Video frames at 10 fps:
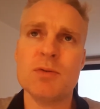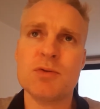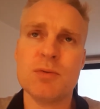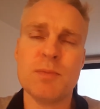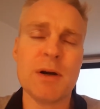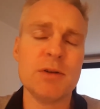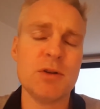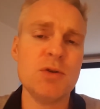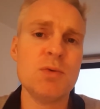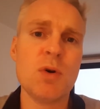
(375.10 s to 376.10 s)
to my, the
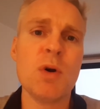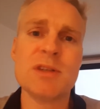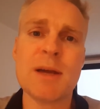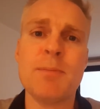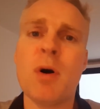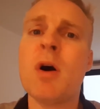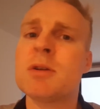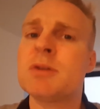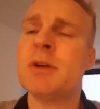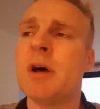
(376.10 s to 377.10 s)
new coins I
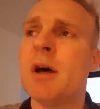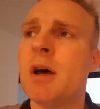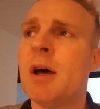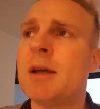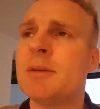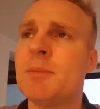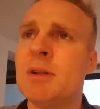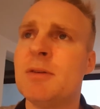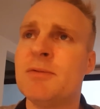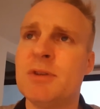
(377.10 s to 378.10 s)
bought uh, at the
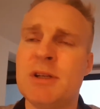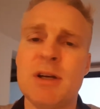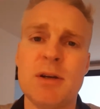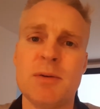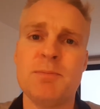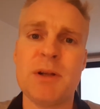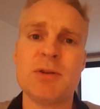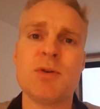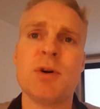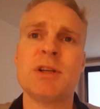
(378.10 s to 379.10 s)
middle of the year,
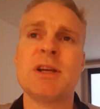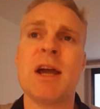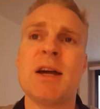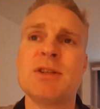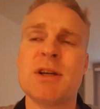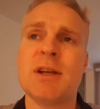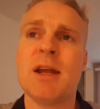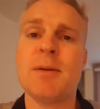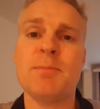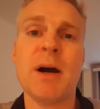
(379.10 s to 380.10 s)
Bitcoin Cash and,
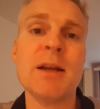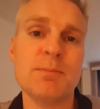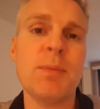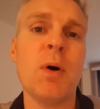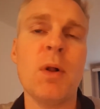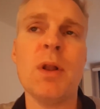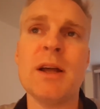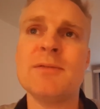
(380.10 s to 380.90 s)
and Byteball.